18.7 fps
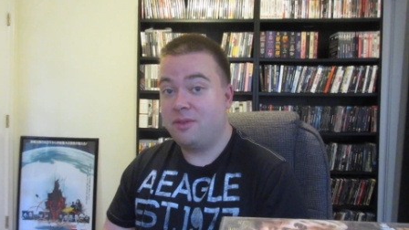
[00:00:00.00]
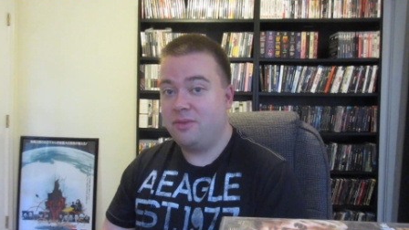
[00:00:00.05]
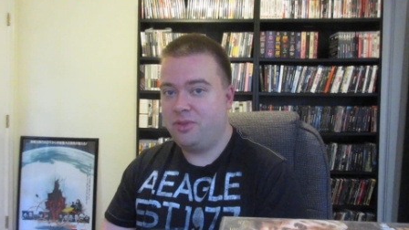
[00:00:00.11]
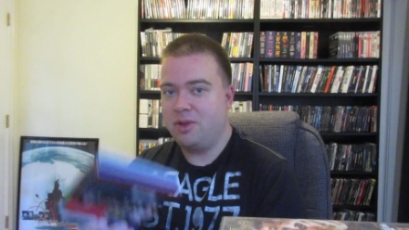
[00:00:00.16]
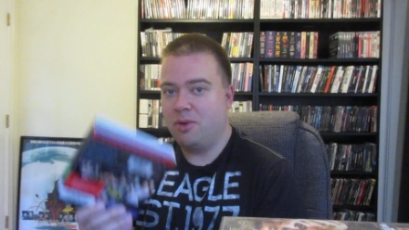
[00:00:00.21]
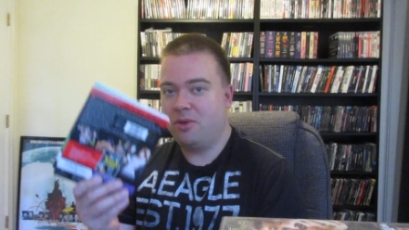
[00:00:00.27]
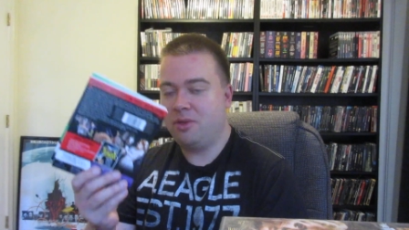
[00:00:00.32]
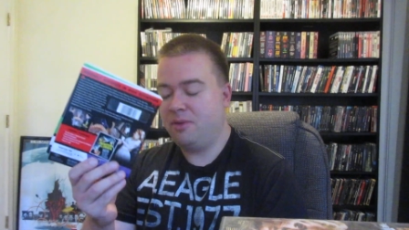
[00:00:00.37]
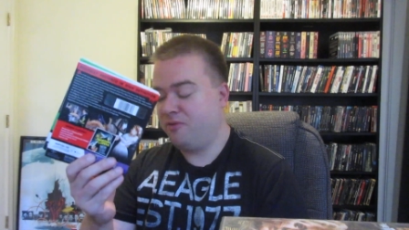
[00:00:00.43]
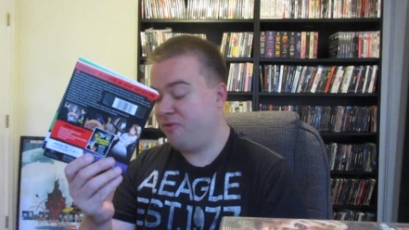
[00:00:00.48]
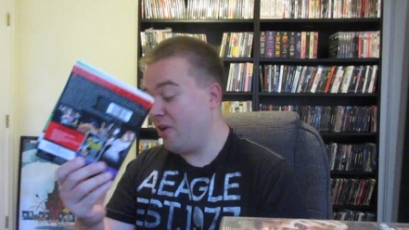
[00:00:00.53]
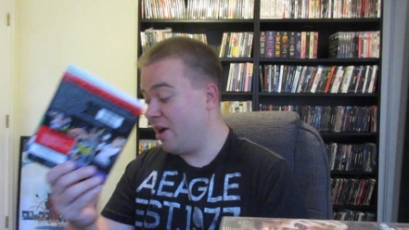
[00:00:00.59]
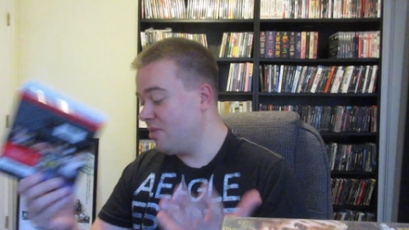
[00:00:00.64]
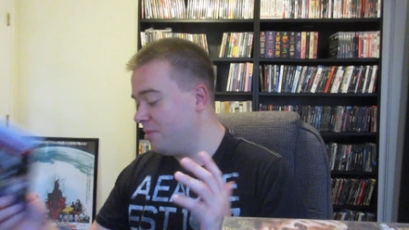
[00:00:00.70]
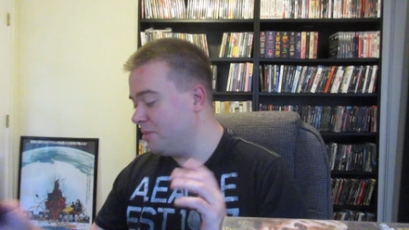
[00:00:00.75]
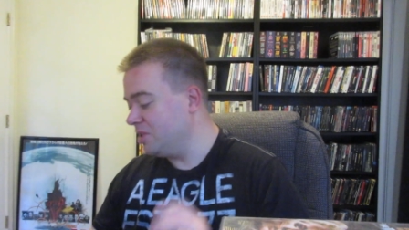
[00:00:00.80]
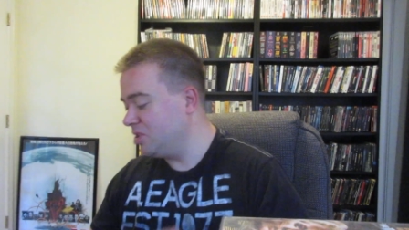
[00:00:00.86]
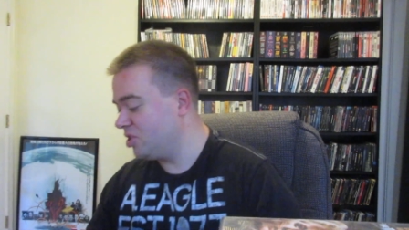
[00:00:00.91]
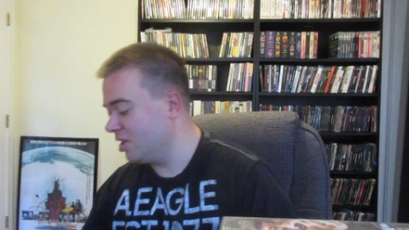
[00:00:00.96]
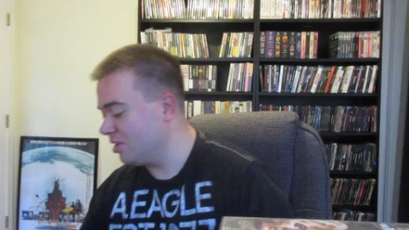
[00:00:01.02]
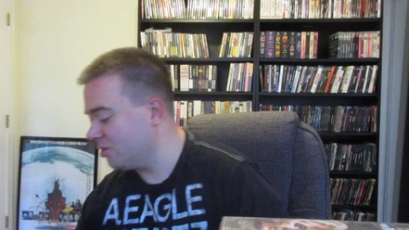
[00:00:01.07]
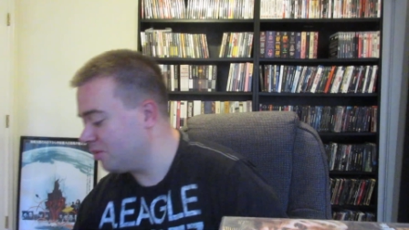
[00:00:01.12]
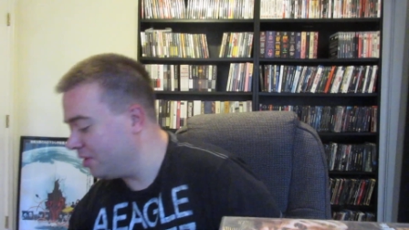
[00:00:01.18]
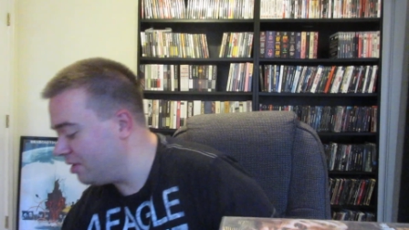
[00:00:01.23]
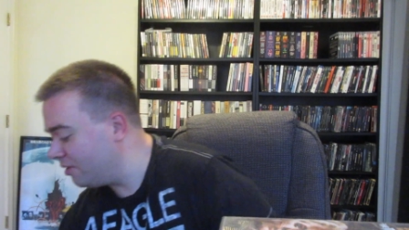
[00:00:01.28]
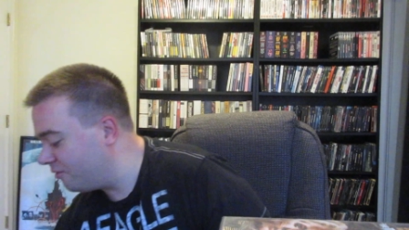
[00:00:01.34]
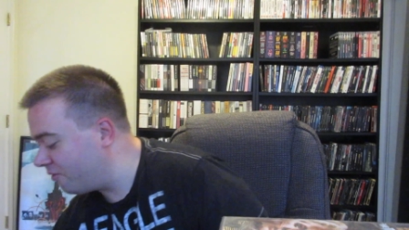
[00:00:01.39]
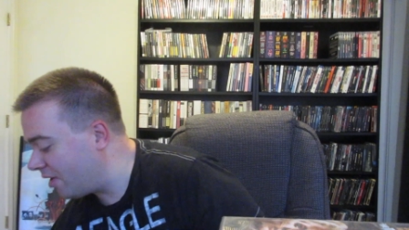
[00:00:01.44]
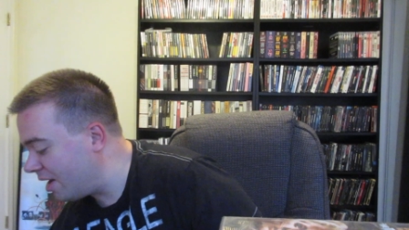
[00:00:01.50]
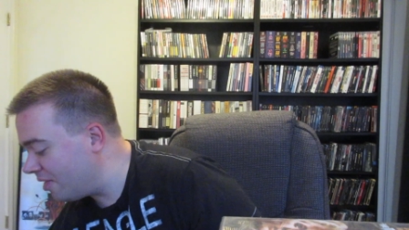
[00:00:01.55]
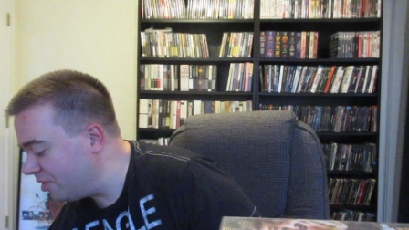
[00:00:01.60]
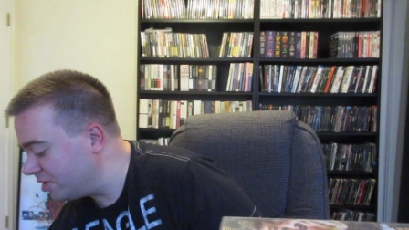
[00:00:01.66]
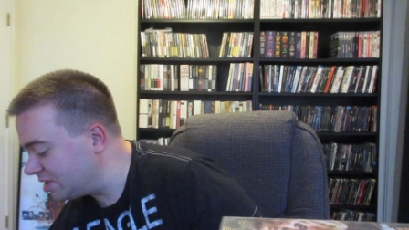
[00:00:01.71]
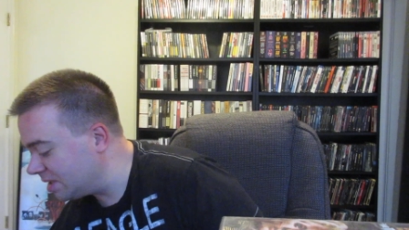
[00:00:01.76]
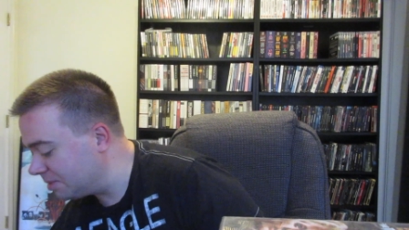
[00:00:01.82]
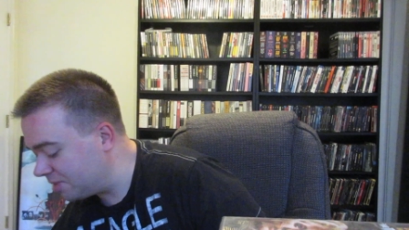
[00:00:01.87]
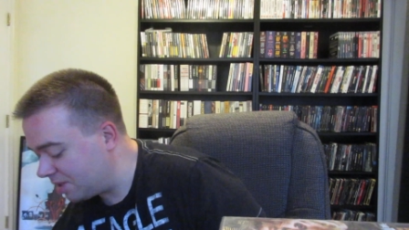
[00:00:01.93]
the, find them in general, and then find
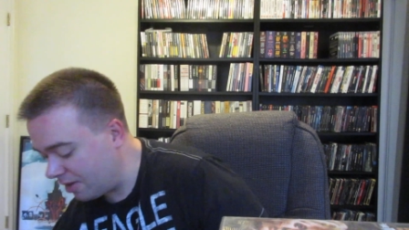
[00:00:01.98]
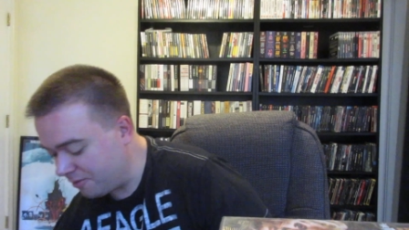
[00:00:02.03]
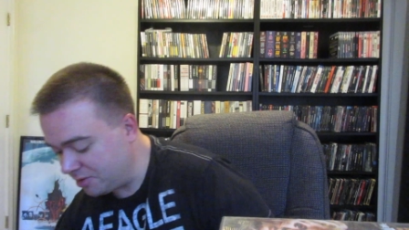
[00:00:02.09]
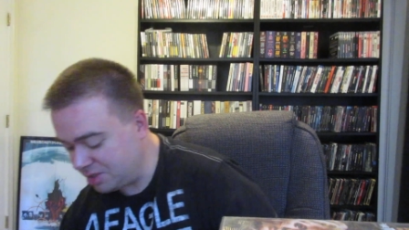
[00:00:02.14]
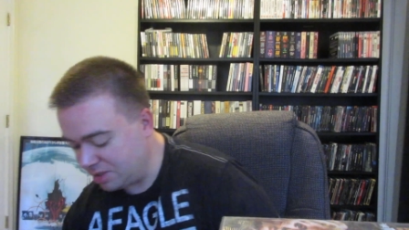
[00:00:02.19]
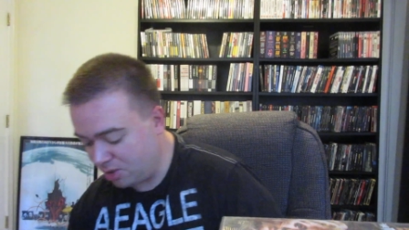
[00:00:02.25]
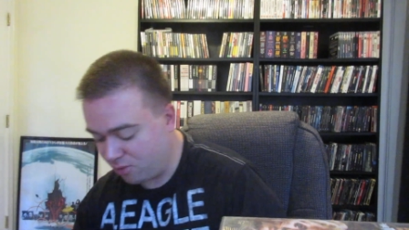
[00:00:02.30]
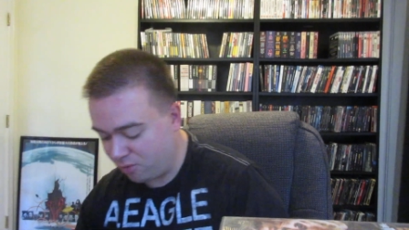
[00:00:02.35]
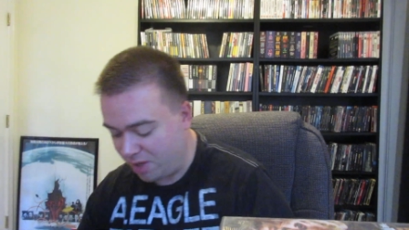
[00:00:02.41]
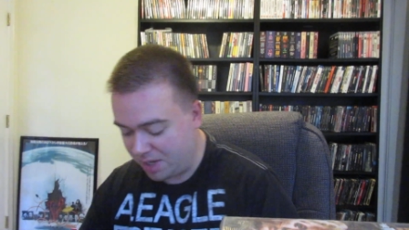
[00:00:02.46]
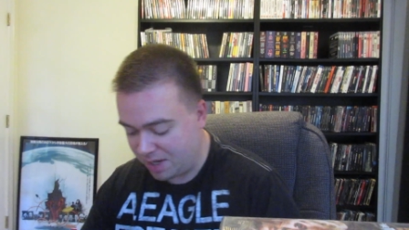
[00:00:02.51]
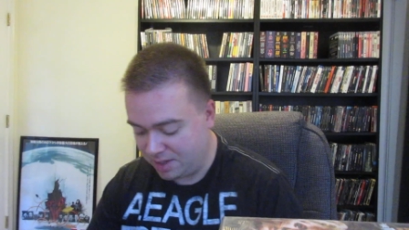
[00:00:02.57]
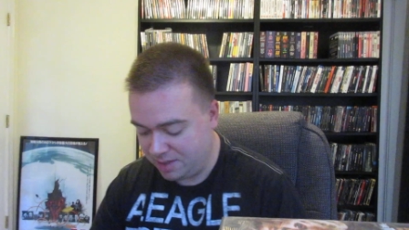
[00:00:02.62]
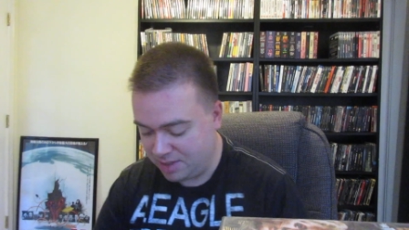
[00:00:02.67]
the slipcovers in great